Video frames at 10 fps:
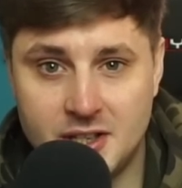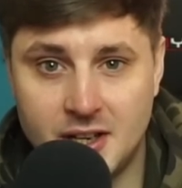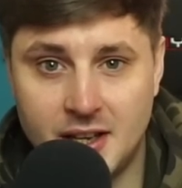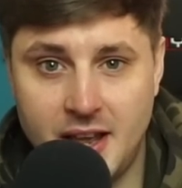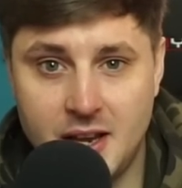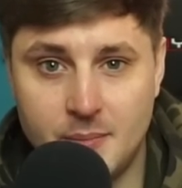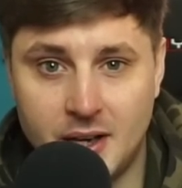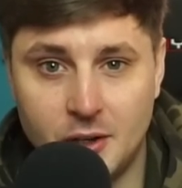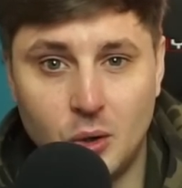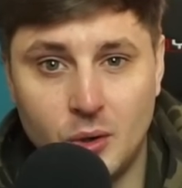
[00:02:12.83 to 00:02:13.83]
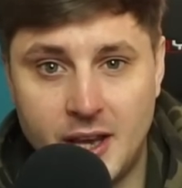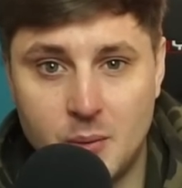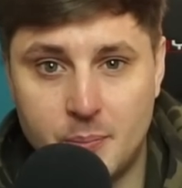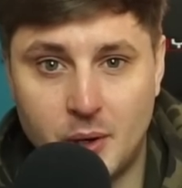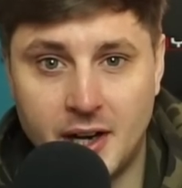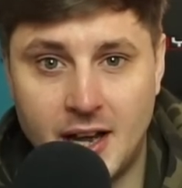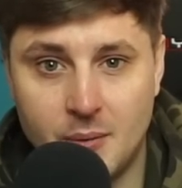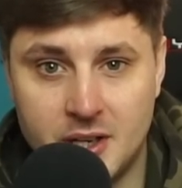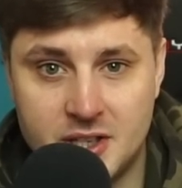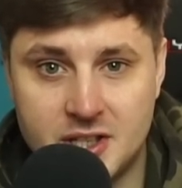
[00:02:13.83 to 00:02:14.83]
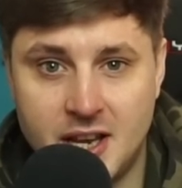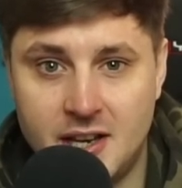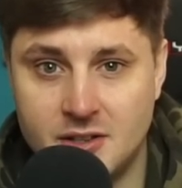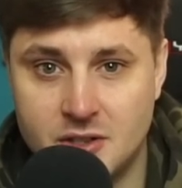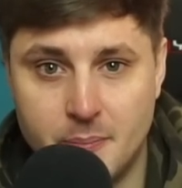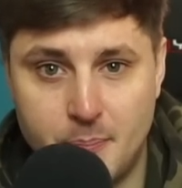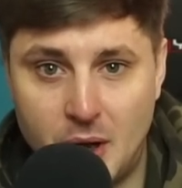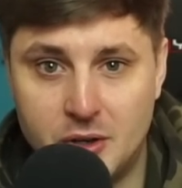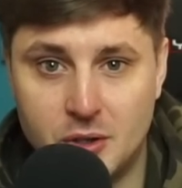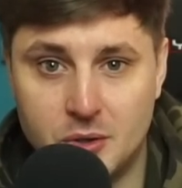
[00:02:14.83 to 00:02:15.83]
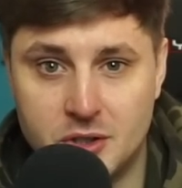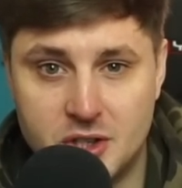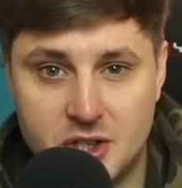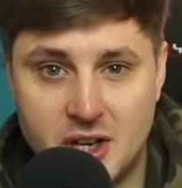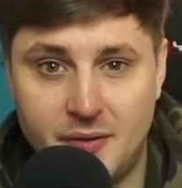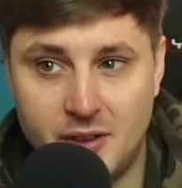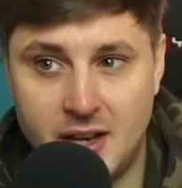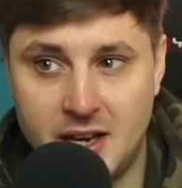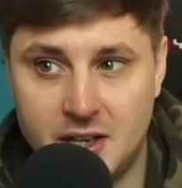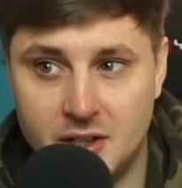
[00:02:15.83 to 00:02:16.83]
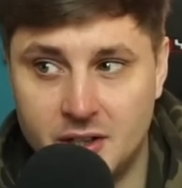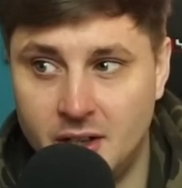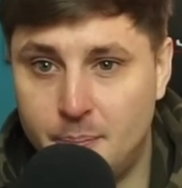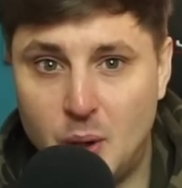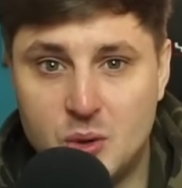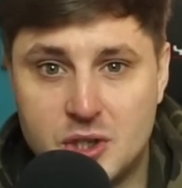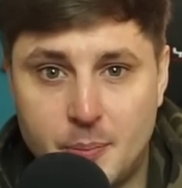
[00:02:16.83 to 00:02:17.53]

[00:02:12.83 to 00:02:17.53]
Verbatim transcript: in the game and all they were bringing out is skins and bundles and stuff that they can boost